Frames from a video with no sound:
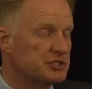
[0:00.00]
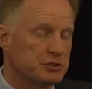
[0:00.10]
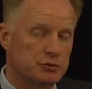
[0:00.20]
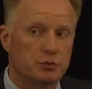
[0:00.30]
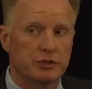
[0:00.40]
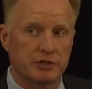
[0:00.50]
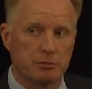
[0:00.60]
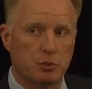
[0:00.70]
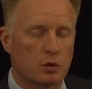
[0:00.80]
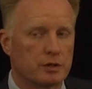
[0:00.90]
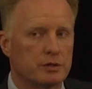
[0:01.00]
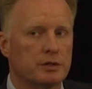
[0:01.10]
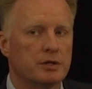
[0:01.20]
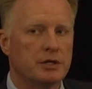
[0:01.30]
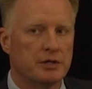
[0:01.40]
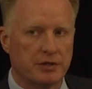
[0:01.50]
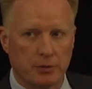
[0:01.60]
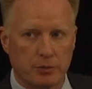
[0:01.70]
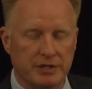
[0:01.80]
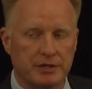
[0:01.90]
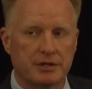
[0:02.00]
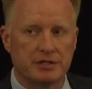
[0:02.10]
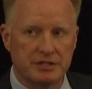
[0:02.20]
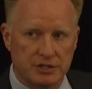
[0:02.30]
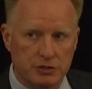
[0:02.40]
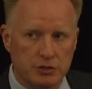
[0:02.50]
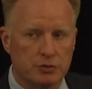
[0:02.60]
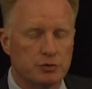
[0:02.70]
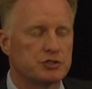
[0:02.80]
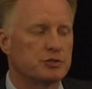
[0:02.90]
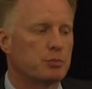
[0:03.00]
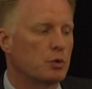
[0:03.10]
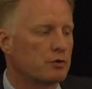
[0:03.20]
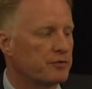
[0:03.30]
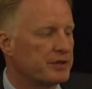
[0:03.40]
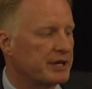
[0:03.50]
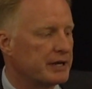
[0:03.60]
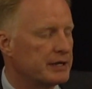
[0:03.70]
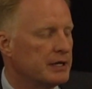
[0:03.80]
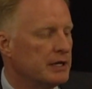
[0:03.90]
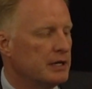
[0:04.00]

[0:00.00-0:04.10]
It's really important that we continue support for that.